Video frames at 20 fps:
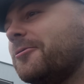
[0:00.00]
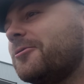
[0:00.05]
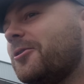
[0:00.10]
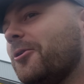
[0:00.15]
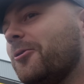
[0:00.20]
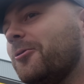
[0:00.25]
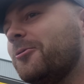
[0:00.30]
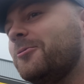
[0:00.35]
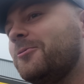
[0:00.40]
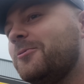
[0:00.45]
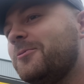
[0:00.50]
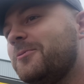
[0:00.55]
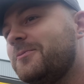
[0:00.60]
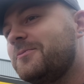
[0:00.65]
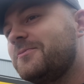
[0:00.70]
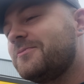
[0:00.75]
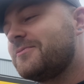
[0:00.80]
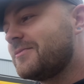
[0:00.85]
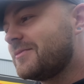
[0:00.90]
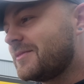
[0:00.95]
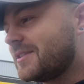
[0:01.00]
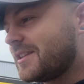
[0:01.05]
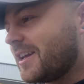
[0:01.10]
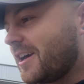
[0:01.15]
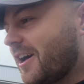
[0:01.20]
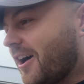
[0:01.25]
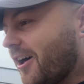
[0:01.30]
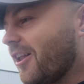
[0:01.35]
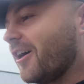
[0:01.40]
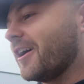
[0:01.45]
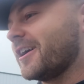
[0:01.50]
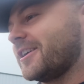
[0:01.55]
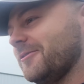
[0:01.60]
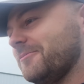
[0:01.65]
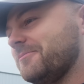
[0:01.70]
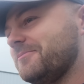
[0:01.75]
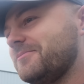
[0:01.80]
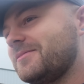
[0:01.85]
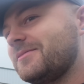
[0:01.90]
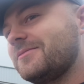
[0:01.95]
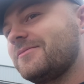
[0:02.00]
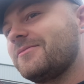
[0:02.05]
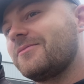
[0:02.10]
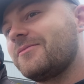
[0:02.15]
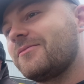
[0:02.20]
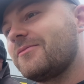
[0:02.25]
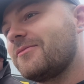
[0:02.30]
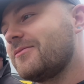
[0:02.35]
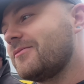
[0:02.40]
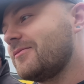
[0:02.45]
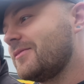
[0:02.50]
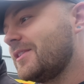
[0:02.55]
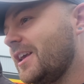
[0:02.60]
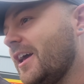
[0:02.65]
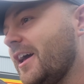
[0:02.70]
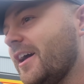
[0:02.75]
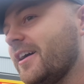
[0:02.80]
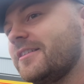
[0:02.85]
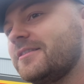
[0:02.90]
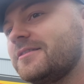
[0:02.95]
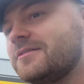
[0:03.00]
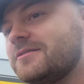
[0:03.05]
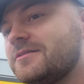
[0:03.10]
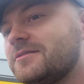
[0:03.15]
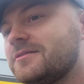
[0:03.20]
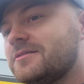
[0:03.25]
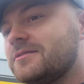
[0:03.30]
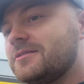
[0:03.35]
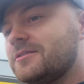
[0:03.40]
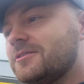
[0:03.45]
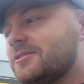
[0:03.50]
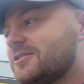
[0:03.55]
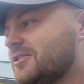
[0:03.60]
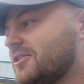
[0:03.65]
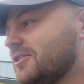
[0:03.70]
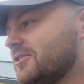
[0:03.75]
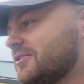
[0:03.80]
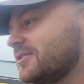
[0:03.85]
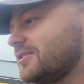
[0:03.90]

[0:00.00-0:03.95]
cool. I like it. Yeah, it's good.